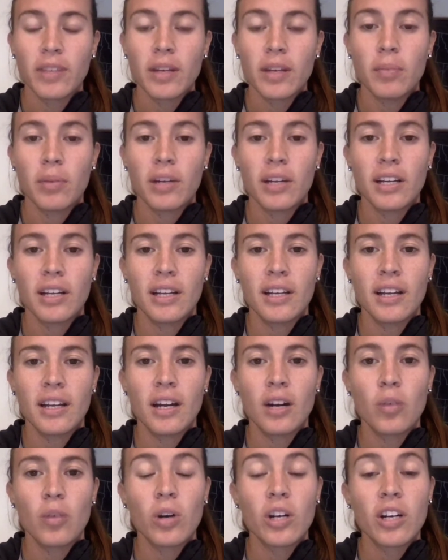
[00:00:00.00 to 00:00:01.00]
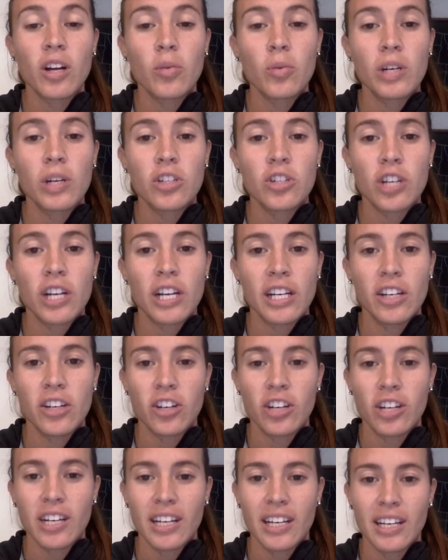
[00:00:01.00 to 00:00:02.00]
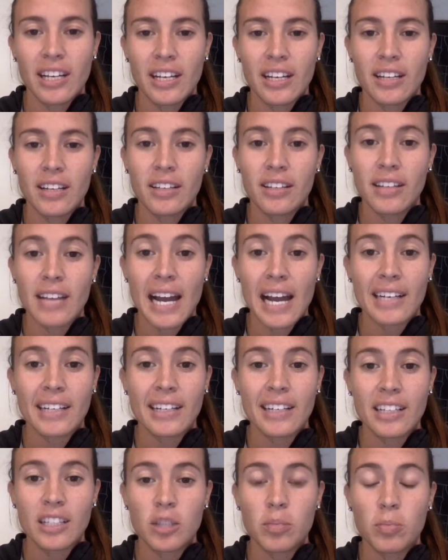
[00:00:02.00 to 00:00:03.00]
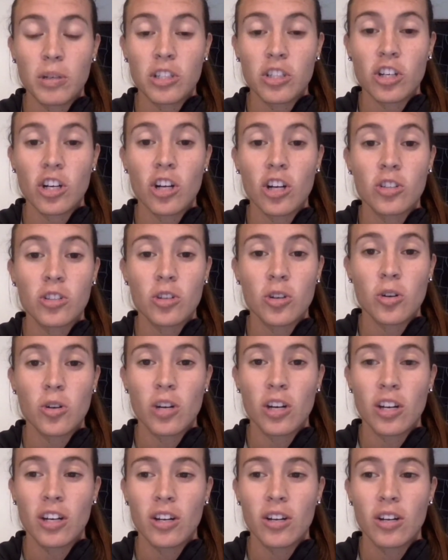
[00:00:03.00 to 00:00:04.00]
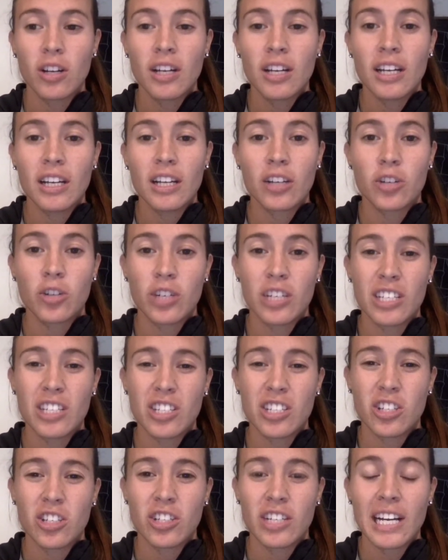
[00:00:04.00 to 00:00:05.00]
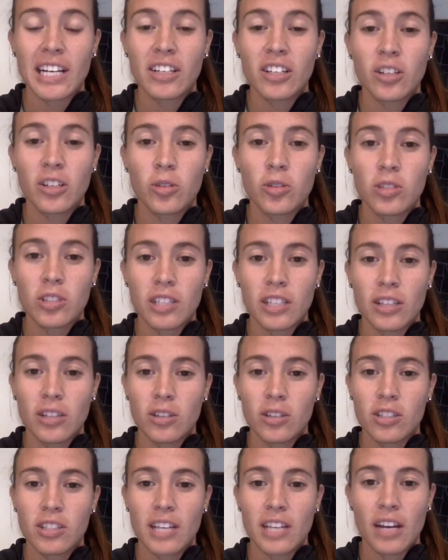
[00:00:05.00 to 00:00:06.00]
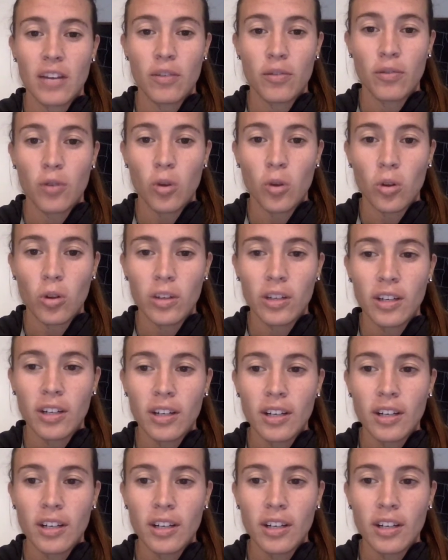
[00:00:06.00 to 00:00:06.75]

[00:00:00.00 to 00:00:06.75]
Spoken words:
But in a one-on-one training, you're going to get tactics, but you're also going to increase your technical skills tenfold.